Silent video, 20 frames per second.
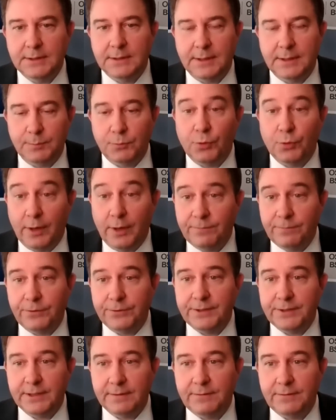I'm
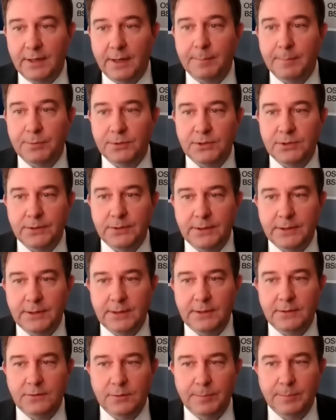grateful to have the
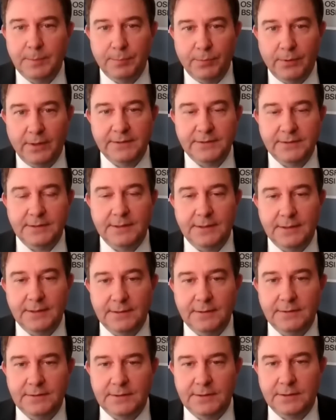opportunity to be present in
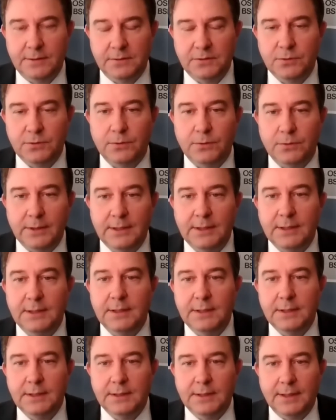this territory.
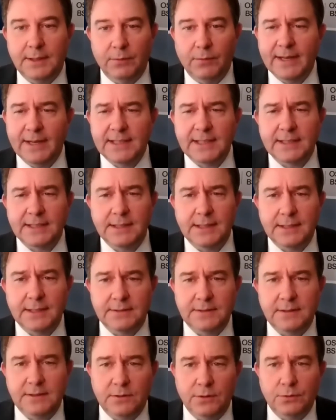I
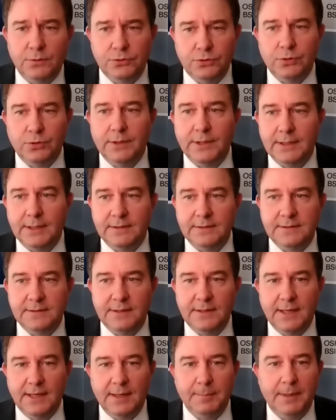recognize that those joining us
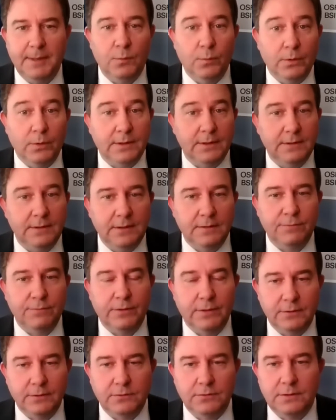today may work in
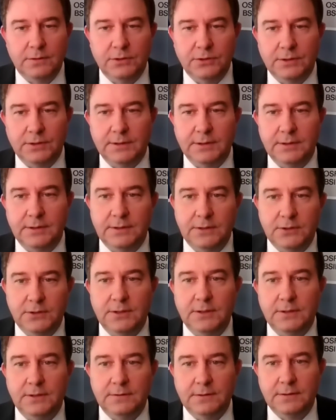different traditional
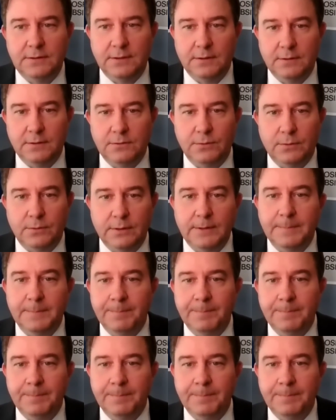Indigenous territory.